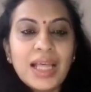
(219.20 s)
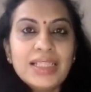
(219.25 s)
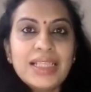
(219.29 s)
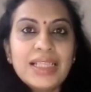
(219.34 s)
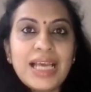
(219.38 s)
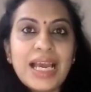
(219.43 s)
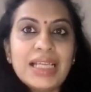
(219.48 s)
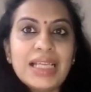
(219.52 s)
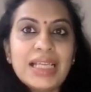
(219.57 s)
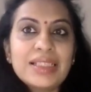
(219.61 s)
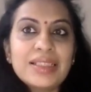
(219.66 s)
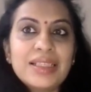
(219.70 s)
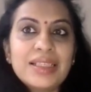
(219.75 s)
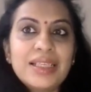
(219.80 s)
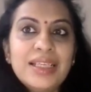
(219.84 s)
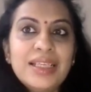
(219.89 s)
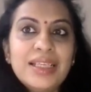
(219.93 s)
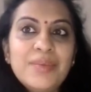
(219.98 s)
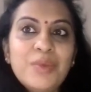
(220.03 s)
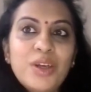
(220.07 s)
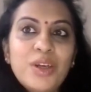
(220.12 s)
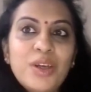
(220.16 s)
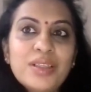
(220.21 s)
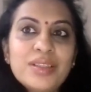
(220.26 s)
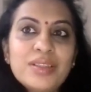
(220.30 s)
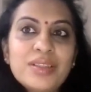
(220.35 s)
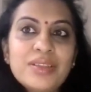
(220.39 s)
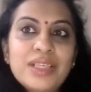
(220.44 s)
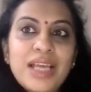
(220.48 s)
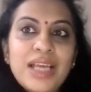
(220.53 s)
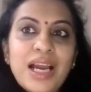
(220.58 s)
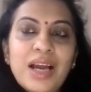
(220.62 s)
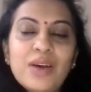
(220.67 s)
that in a
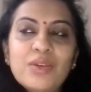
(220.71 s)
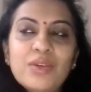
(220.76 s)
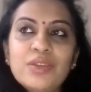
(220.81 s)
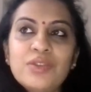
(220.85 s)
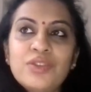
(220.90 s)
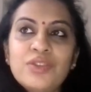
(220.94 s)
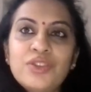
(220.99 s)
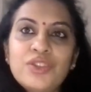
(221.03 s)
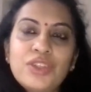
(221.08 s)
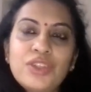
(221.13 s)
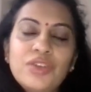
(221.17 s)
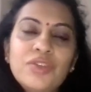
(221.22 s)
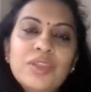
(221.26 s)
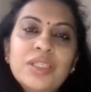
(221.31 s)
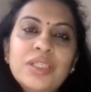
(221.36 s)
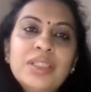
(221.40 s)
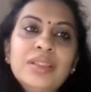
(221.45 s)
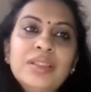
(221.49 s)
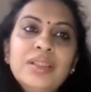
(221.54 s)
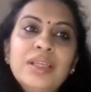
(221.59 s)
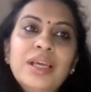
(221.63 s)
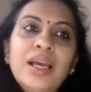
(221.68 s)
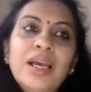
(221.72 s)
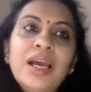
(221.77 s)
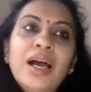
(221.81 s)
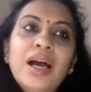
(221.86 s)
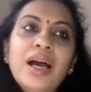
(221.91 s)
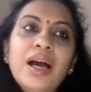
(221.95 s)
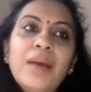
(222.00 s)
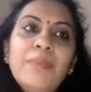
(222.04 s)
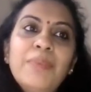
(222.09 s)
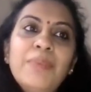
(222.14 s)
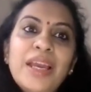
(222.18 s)
Montessori house of children,
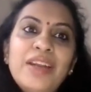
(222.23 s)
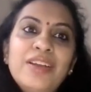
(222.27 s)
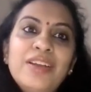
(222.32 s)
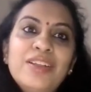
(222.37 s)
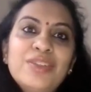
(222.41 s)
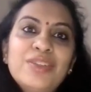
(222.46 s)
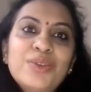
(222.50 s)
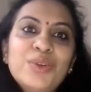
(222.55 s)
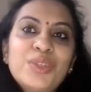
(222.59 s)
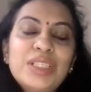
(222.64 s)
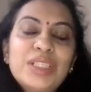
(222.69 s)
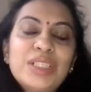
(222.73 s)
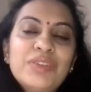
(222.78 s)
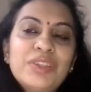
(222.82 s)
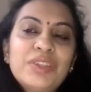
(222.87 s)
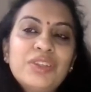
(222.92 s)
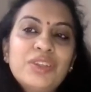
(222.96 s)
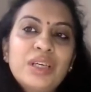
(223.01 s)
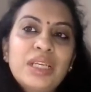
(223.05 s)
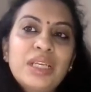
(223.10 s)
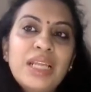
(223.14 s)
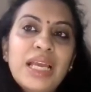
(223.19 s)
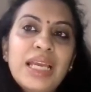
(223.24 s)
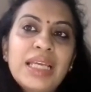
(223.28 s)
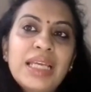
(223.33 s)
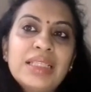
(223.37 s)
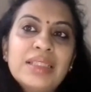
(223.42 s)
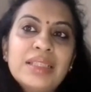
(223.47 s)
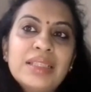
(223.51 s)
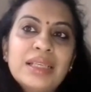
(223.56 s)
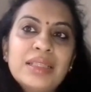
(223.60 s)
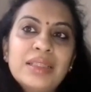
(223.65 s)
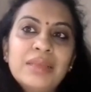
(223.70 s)
parents don't even
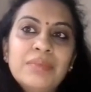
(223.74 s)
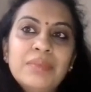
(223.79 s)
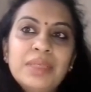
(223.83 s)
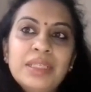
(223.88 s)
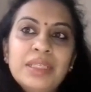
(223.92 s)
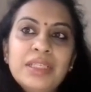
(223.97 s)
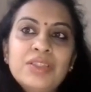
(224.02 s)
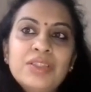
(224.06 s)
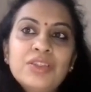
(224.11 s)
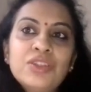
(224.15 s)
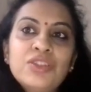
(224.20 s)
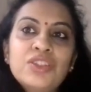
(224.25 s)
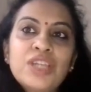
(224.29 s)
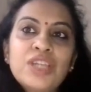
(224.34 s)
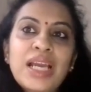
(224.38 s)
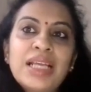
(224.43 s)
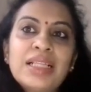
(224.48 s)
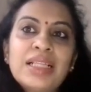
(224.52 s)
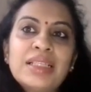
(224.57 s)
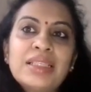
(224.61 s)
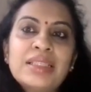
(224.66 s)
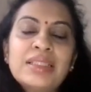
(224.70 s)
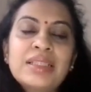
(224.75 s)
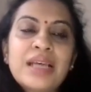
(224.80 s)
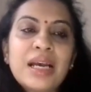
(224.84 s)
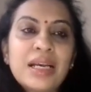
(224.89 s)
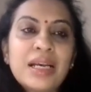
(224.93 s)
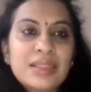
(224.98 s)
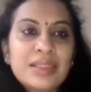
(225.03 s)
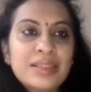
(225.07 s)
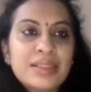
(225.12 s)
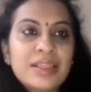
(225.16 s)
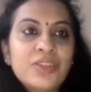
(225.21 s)
realize that the minute your child
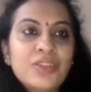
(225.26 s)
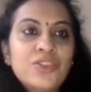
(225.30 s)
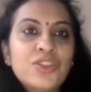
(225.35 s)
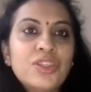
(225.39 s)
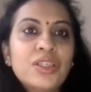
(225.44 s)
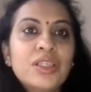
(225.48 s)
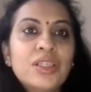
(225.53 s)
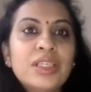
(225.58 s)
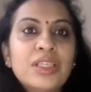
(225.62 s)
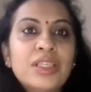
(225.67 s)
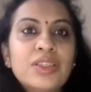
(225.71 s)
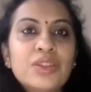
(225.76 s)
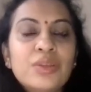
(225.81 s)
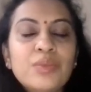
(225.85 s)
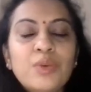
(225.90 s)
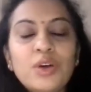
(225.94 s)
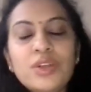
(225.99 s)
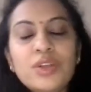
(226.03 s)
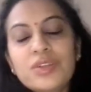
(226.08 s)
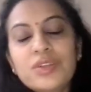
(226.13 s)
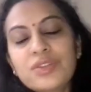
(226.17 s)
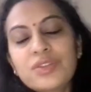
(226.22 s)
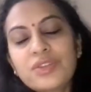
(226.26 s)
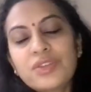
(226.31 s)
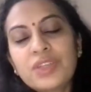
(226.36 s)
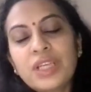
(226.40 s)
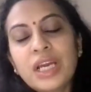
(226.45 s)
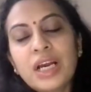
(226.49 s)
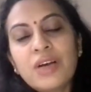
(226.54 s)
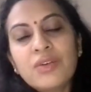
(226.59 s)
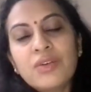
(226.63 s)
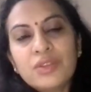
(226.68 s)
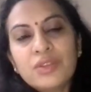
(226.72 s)
starts their journey into Montessori
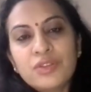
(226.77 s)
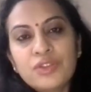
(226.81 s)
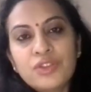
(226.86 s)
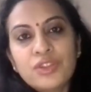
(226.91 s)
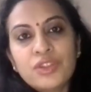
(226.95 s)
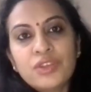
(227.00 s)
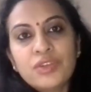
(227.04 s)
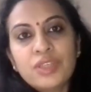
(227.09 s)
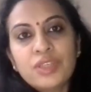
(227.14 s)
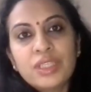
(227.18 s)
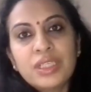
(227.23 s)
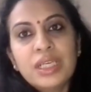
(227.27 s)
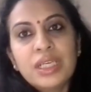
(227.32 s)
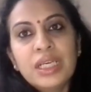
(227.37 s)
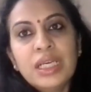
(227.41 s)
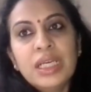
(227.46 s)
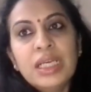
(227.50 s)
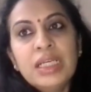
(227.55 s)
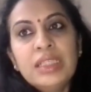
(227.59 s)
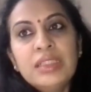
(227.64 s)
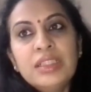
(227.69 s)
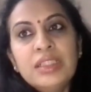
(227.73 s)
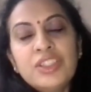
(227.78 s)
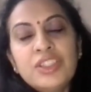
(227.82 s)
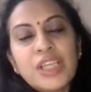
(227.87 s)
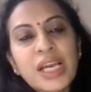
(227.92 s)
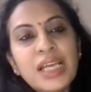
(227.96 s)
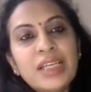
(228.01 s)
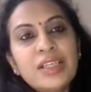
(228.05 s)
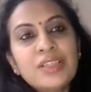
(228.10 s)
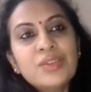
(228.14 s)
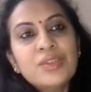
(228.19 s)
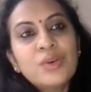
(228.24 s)
house of children, the
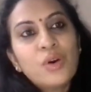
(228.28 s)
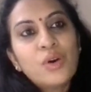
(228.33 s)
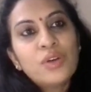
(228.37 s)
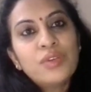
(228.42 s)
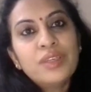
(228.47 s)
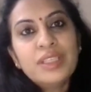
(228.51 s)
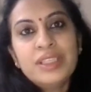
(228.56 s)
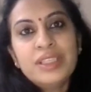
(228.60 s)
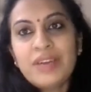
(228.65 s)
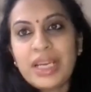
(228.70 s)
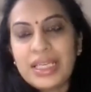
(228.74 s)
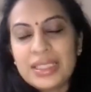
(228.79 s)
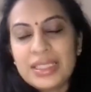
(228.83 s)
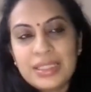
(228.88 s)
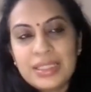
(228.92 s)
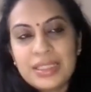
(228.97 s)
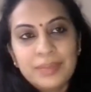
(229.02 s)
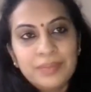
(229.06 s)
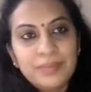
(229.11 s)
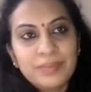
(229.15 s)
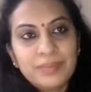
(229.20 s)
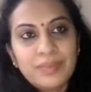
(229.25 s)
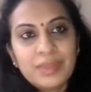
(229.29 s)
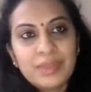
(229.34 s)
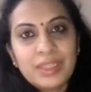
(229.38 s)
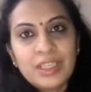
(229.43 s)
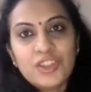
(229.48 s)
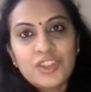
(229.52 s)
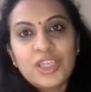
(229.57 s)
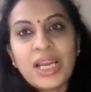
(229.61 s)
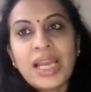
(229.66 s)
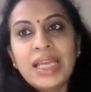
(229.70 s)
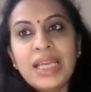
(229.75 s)
child is already writing.
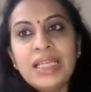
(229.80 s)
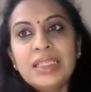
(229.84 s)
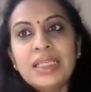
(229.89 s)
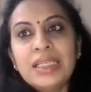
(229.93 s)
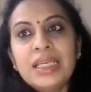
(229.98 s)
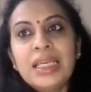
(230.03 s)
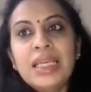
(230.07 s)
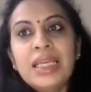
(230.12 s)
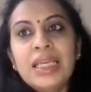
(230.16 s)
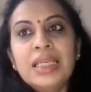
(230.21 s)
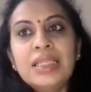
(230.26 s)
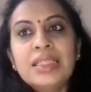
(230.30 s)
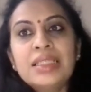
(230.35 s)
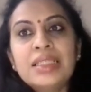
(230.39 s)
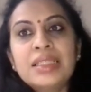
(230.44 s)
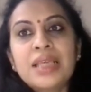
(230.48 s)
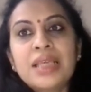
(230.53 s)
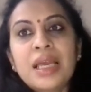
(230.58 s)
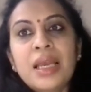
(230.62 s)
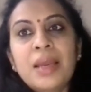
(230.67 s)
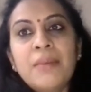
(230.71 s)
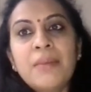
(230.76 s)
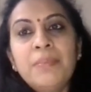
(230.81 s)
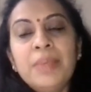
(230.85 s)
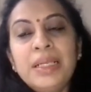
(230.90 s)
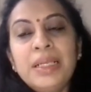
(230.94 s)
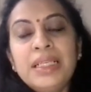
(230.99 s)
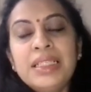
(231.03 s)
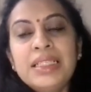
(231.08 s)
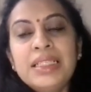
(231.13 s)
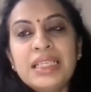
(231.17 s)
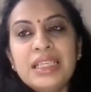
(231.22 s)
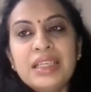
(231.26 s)
The child is
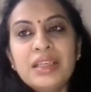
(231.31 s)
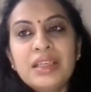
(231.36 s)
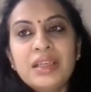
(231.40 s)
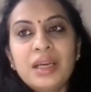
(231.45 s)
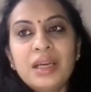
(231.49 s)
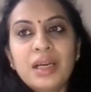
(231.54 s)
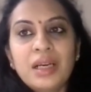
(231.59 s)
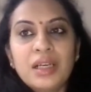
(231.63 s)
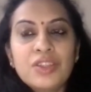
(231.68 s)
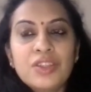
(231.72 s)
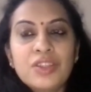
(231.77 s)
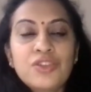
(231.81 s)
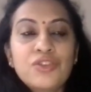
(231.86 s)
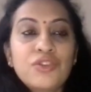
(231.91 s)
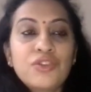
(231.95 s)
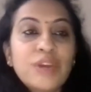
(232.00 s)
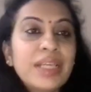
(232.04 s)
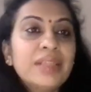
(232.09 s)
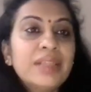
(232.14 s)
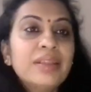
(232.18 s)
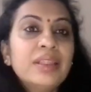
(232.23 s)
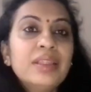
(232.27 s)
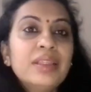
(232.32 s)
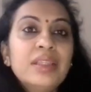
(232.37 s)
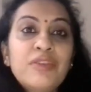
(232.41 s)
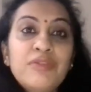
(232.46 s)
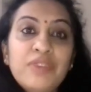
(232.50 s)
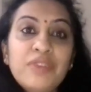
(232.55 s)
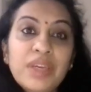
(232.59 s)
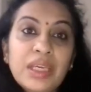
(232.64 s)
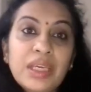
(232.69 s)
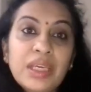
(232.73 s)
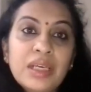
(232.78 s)
building a strength in their
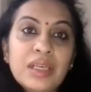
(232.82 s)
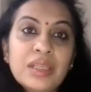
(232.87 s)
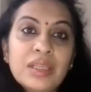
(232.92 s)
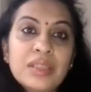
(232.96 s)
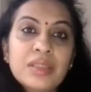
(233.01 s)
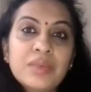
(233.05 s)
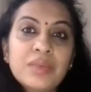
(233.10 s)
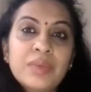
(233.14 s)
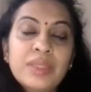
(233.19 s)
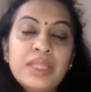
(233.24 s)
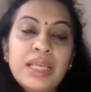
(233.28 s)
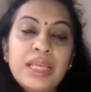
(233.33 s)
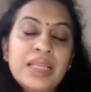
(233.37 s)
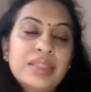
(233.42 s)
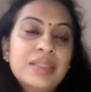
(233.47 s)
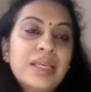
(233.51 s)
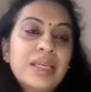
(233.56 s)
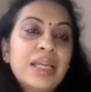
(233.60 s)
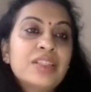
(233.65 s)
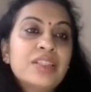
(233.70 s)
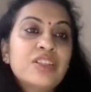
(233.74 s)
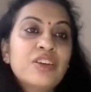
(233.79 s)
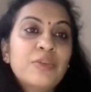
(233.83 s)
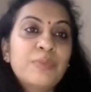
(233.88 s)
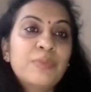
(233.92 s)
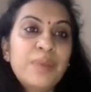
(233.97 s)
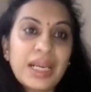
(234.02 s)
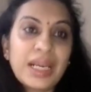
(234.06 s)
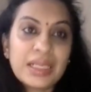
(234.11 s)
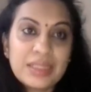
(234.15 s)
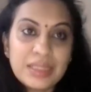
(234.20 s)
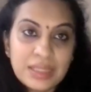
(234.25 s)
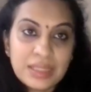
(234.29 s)
fingers with the exercise of
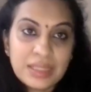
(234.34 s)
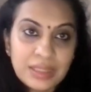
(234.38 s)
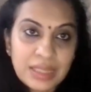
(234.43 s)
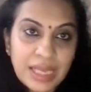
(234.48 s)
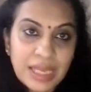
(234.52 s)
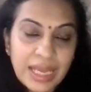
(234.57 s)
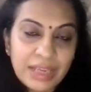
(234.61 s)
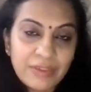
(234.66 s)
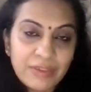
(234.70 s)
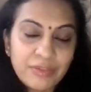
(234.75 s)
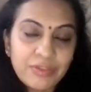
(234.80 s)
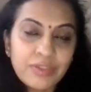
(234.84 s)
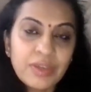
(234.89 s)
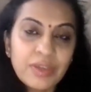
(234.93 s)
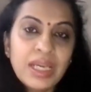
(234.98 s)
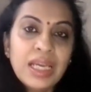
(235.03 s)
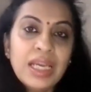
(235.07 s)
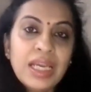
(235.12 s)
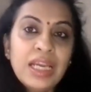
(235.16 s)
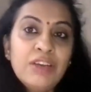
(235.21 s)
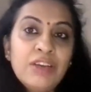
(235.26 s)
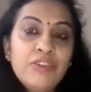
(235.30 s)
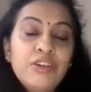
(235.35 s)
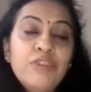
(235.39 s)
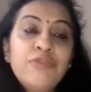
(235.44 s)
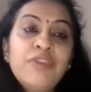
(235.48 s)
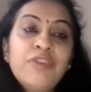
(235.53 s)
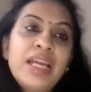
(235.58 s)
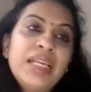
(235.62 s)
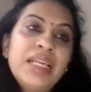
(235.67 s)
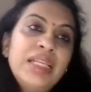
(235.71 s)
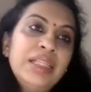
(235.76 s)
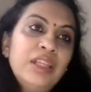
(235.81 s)
practical life,
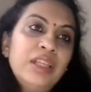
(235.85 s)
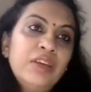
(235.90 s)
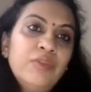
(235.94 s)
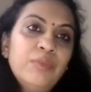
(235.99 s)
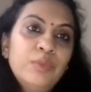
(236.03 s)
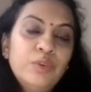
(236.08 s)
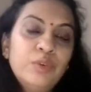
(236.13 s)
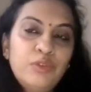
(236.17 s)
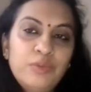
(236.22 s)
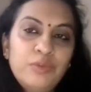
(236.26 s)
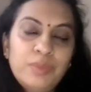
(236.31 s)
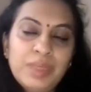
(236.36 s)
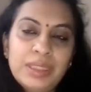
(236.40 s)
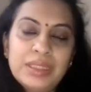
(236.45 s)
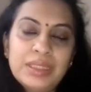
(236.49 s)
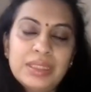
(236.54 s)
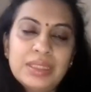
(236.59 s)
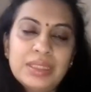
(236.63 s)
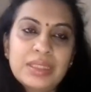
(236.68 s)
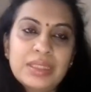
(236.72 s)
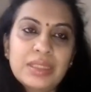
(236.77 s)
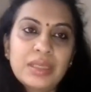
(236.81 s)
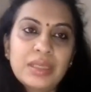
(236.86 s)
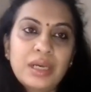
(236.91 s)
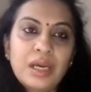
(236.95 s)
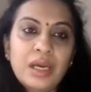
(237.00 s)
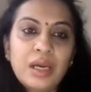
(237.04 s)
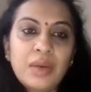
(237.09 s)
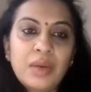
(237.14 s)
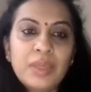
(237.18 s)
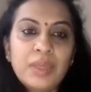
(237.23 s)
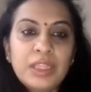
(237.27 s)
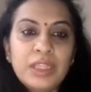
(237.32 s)
refining their movements
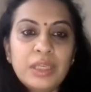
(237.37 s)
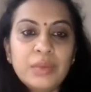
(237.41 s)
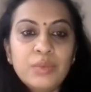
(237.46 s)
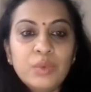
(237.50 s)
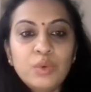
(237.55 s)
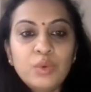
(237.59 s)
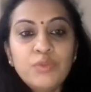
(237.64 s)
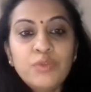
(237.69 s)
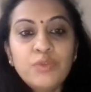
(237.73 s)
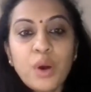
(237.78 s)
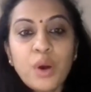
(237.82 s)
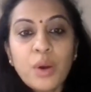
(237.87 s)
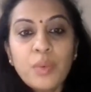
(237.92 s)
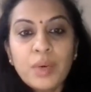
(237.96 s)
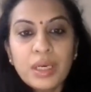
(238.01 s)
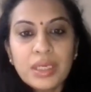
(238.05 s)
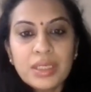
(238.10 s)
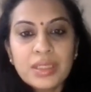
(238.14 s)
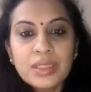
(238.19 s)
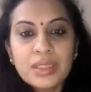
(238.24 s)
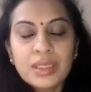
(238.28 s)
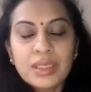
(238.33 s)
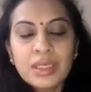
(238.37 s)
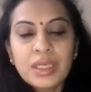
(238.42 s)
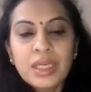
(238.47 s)
when they move forward.